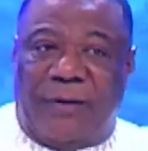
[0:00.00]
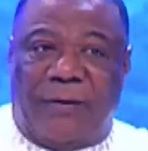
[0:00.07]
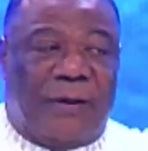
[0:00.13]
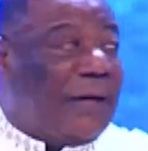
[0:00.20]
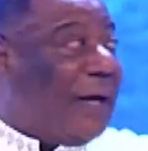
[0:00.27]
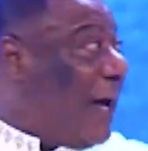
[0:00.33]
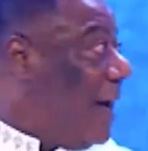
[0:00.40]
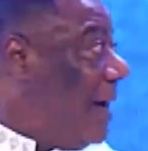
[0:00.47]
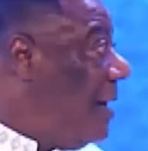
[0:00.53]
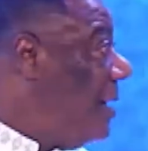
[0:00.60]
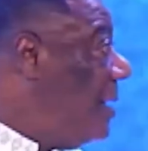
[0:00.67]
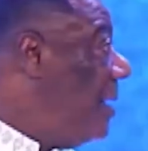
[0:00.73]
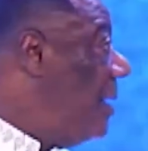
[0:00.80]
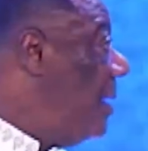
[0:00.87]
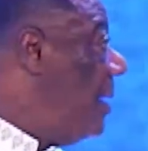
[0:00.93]
Eh?
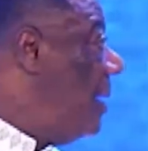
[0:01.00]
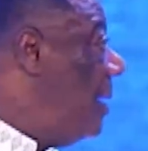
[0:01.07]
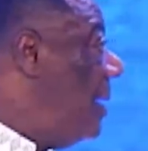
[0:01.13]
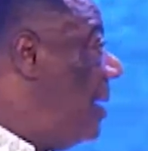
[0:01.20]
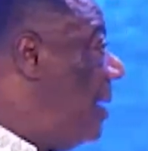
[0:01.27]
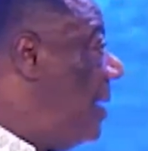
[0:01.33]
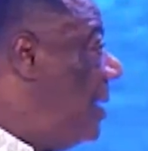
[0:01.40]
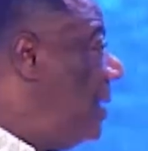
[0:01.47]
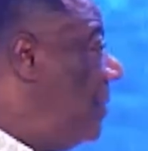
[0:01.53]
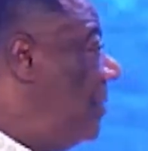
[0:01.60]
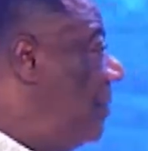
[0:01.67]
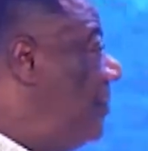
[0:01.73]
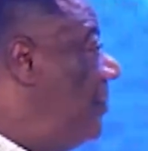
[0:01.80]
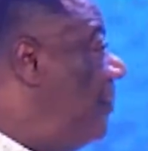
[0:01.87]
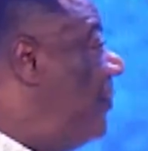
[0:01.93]

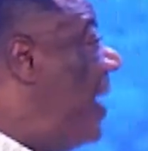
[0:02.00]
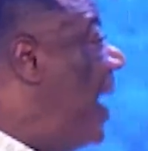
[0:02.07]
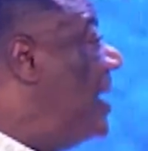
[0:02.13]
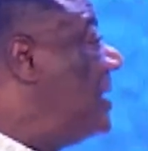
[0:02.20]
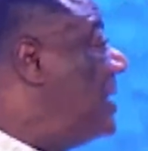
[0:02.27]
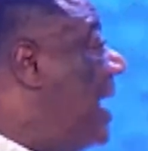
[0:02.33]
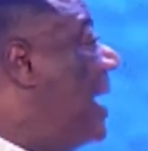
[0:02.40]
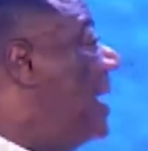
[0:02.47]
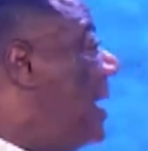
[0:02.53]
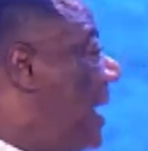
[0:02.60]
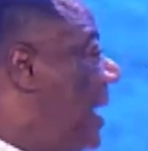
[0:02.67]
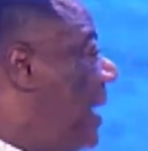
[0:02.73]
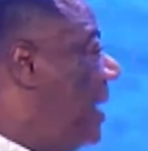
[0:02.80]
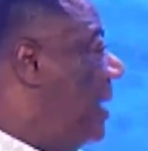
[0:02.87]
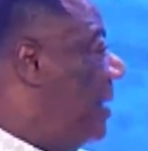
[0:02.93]
First Sunday
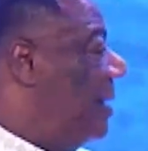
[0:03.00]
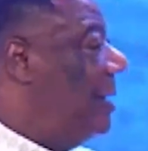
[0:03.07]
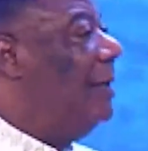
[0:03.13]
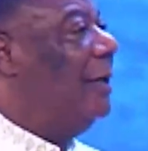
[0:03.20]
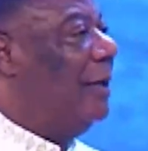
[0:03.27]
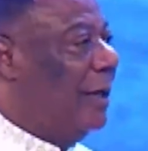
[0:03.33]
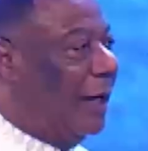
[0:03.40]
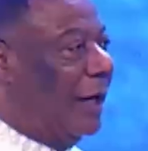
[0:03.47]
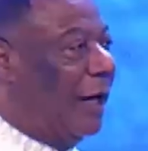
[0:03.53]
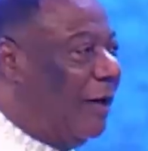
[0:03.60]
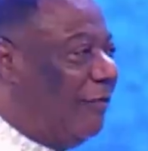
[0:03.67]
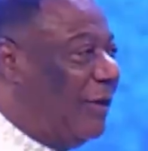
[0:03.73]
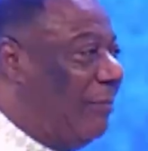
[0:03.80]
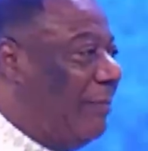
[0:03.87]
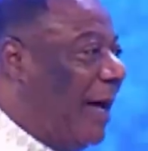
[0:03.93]
of the
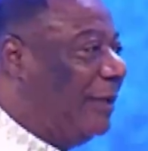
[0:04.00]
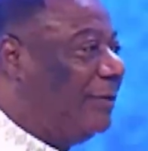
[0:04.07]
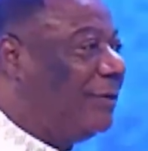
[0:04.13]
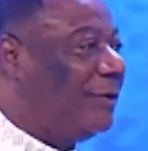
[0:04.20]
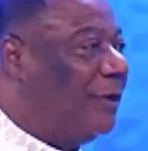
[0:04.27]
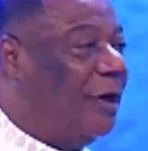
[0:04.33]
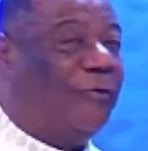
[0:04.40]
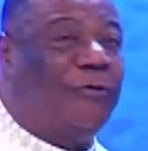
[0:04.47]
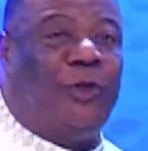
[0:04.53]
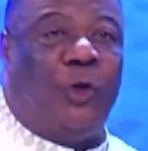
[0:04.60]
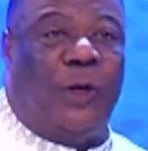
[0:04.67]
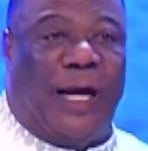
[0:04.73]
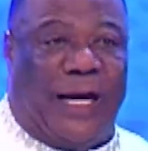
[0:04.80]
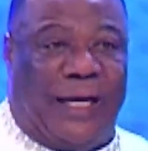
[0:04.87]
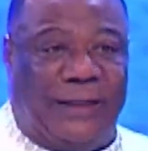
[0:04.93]
month of
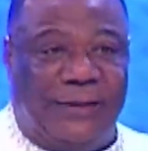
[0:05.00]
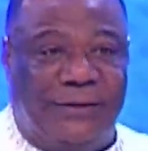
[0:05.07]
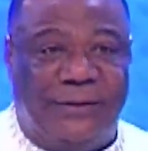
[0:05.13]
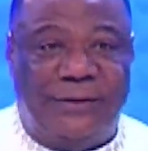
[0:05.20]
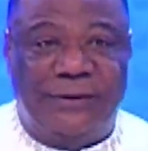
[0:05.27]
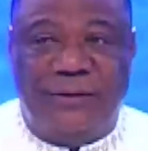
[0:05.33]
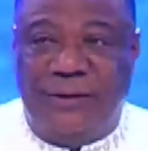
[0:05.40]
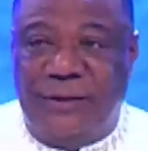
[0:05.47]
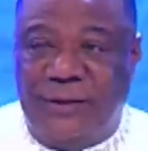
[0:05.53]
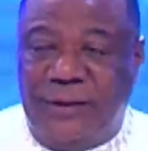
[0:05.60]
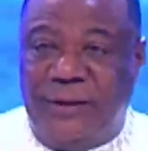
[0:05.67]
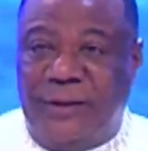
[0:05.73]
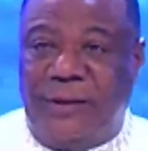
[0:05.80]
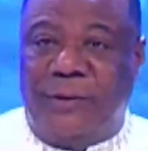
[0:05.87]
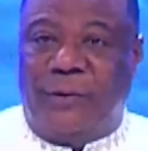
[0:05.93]
July,
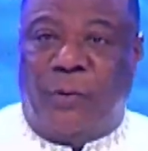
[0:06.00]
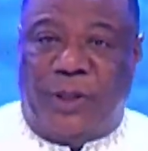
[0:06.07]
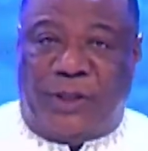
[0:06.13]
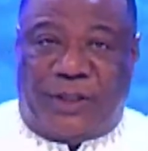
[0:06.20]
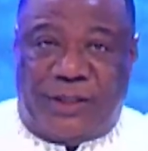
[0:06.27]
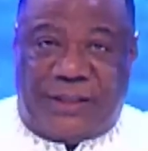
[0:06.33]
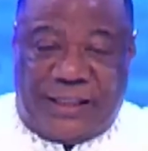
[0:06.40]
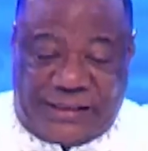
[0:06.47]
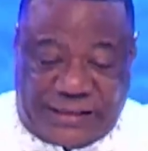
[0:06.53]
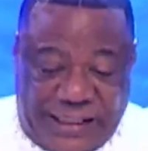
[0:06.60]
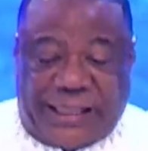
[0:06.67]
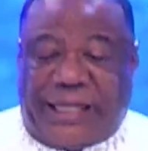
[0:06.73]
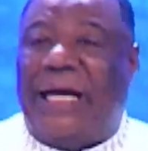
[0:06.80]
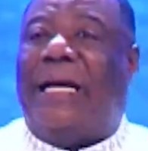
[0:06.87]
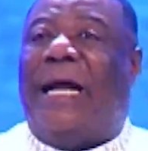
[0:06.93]
which is the
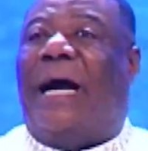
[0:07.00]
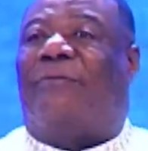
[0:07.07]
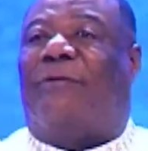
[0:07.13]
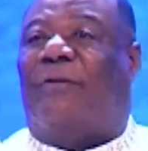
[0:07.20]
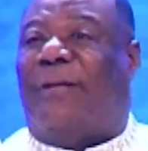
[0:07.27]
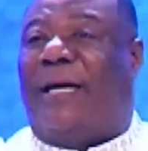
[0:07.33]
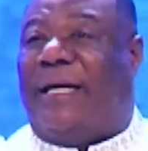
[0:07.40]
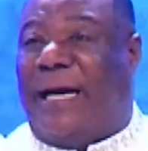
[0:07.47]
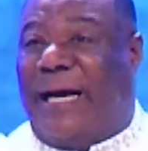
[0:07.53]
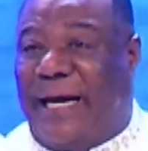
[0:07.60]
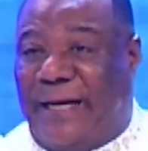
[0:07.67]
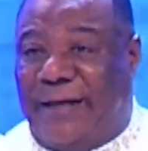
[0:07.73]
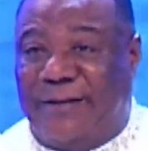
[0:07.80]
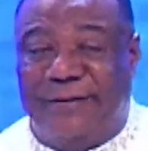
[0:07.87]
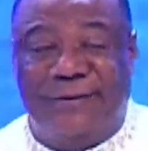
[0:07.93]
second half of the year.
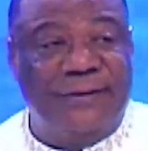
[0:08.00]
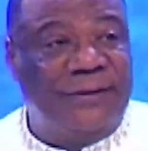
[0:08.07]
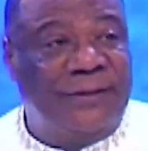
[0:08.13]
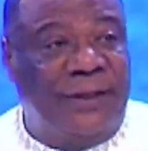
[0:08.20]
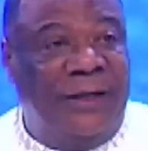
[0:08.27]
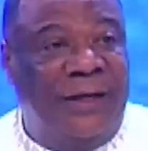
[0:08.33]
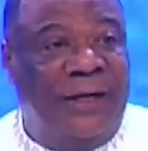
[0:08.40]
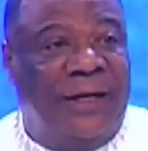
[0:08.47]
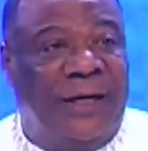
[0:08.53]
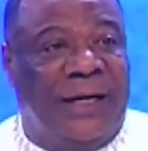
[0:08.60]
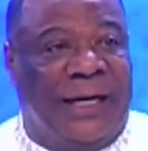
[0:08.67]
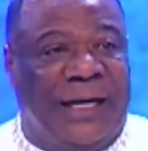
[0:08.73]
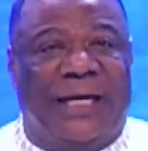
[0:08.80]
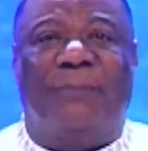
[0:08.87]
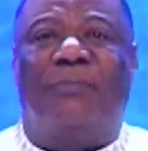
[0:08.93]
In
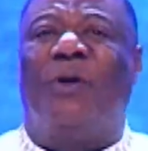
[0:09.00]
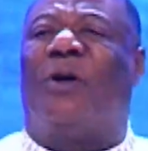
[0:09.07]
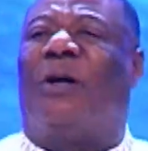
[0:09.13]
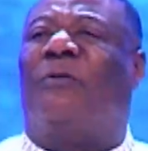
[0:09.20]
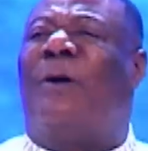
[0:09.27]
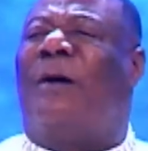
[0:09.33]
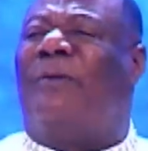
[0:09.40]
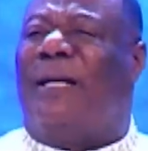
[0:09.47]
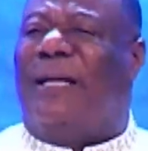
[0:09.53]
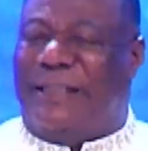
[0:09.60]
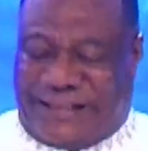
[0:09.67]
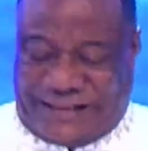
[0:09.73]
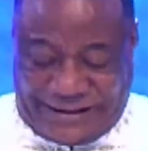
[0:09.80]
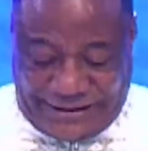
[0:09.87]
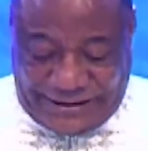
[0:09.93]
the book of Revelation,
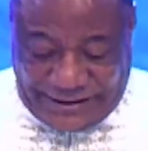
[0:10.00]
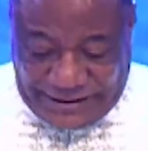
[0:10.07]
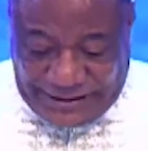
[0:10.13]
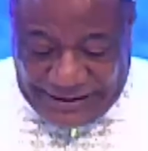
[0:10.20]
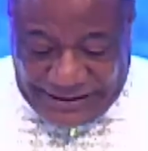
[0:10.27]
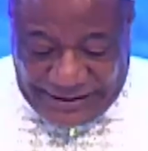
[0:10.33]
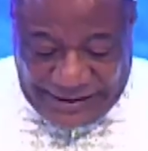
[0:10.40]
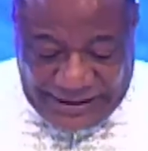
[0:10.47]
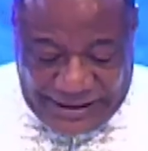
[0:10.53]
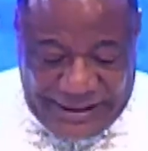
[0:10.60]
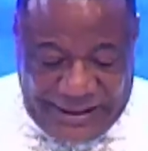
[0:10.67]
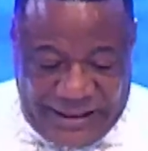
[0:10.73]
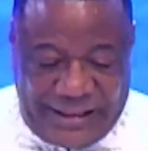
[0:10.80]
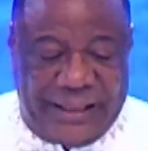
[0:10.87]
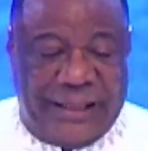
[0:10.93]

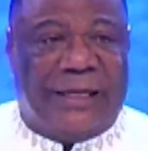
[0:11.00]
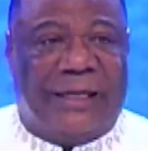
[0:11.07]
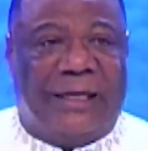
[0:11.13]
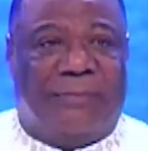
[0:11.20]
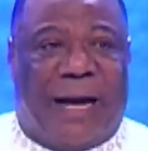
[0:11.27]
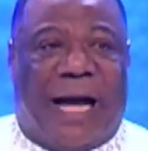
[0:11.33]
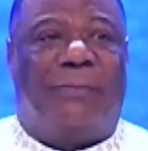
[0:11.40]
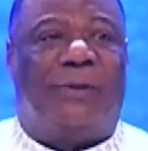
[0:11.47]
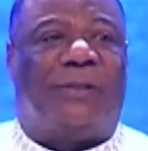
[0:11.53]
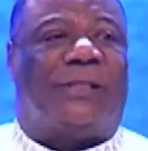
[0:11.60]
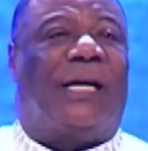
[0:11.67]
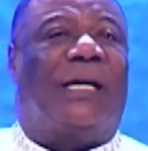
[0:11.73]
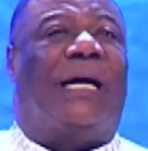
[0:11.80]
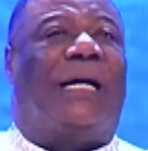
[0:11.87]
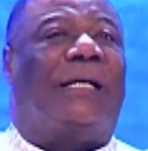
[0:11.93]
the Bible said
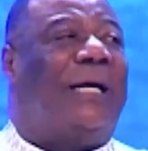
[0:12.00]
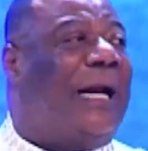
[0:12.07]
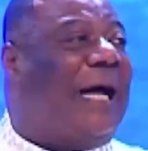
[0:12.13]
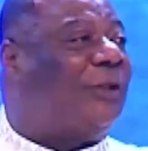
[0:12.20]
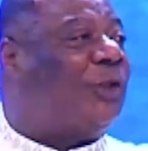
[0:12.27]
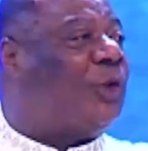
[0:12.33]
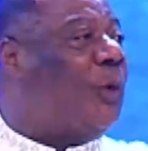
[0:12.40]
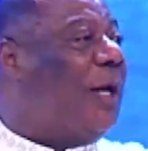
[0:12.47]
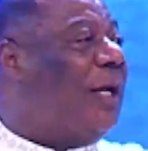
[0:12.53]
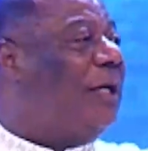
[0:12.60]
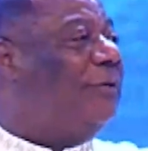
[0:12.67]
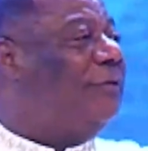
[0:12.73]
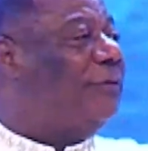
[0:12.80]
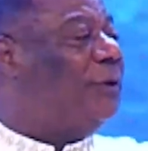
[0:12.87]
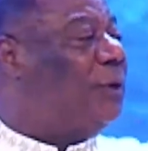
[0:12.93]
that there are 12
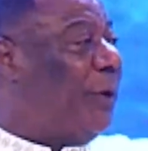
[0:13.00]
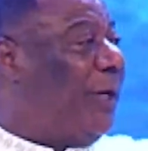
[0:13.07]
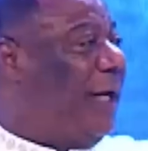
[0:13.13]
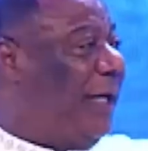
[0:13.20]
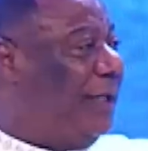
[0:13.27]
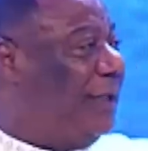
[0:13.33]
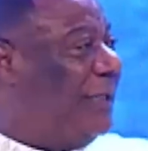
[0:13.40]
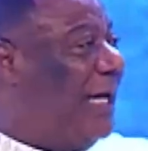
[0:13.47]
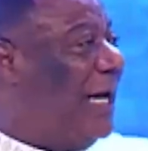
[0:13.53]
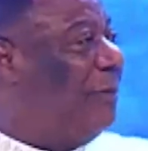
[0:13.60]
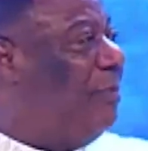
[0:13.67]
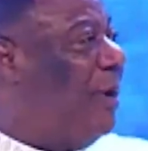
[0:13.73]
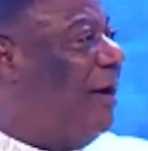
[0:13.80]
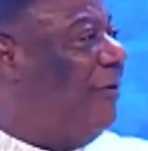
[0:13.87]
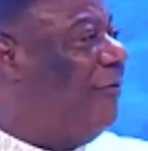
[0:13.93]
trees that
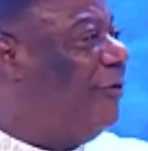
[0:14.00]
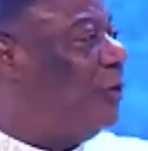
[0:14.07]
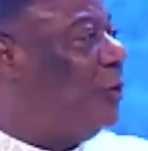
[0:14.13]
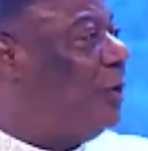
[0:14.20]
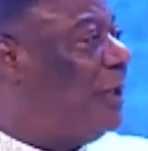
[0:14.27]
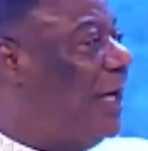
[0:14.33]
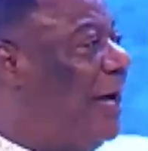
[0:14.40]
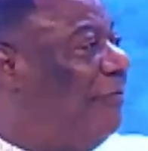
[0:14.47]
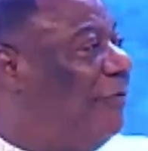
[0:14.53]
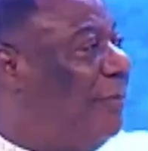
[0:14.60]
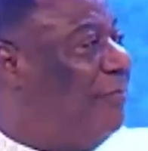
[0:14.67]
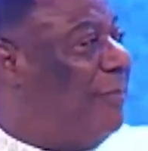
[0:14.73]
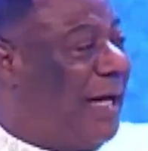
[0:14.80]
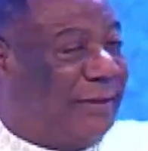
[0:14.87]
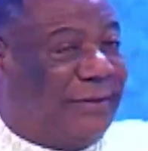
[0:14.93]
bear fruit every
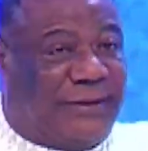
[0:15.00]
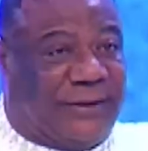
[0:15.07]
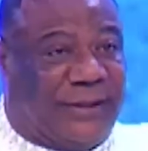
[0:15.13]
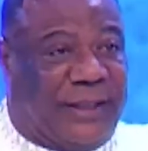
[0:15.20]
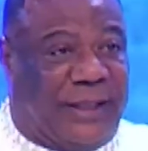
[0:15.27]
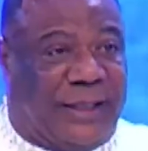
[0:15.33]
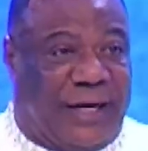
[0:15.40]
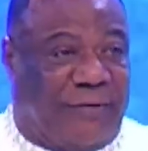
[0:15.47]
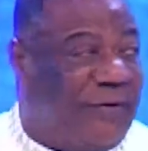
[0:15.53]
month in heaven.